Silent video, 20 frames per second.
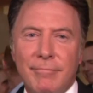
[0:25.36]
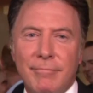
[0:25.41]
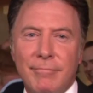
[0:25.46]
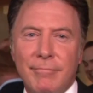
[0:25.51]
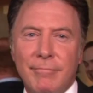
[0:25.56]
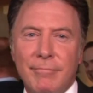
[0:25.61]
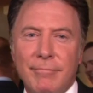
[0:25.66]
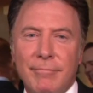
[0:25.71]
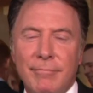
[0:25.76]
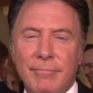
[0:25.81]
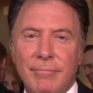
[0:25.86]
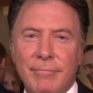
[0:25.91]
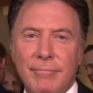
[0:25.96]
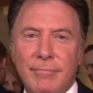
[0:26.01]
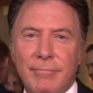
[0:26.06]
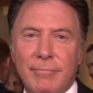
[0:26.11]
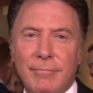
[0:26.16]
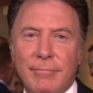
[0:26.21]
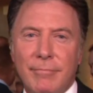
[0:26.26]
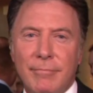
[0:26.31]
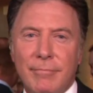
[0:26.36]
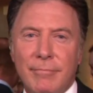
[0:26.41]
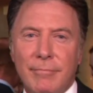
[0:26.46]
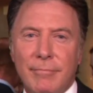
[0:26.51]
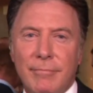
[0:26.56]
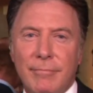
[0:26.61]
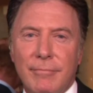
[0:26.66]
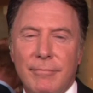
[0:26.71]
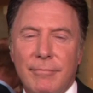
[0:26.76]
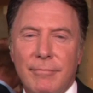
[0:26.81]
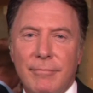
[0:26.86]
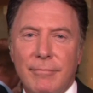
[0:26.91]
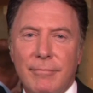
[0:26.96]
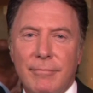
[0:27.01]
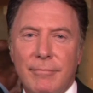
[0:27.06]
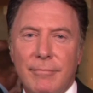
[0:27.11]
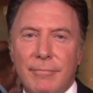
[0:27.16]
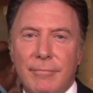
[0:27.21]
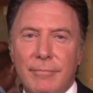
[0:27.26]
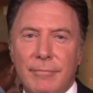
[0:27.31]

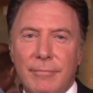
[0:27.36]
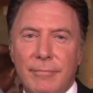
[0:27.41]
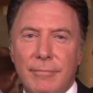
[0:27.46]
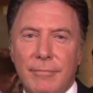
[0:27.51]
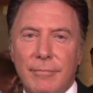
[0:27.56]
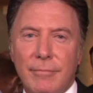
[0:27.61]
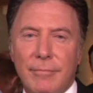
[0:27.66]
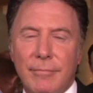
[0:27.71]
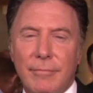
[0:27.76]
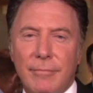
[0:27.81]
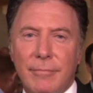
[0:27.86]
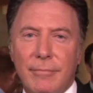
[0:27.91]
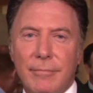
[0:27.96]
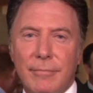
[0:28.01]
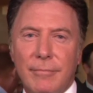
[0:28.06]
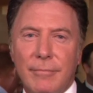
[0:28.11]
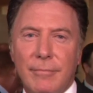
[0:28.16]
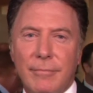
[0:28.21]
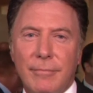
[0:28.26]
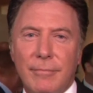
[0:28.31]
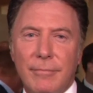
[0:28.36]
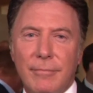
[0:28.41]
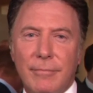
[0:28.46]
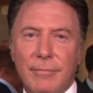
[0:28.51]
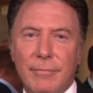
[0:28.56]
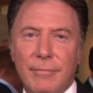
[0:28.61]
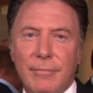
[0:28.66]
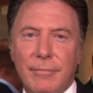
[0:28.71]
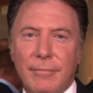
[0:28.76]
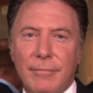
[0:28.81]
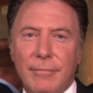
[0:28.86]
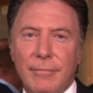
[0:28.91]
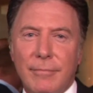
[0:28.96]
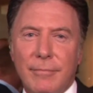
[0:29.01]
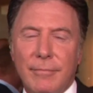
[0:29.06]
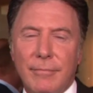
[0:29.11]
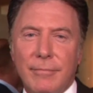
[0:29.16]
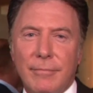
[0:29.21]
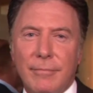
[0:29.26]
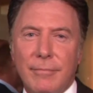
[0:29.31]

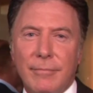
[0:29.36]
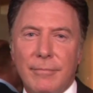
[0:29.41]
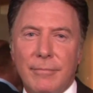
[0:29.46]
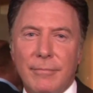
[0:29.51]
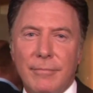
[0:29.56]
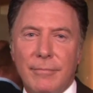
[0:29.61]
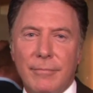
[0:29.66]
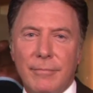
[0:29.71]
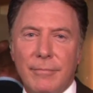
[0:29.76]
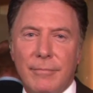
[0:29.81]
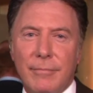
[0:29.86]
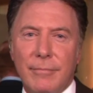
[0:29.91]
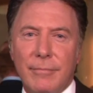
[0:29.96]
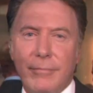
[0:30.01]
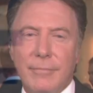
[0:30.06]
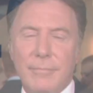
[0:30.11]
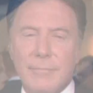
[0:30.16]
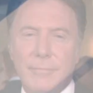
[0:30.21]
No words are spoken by the person on screen.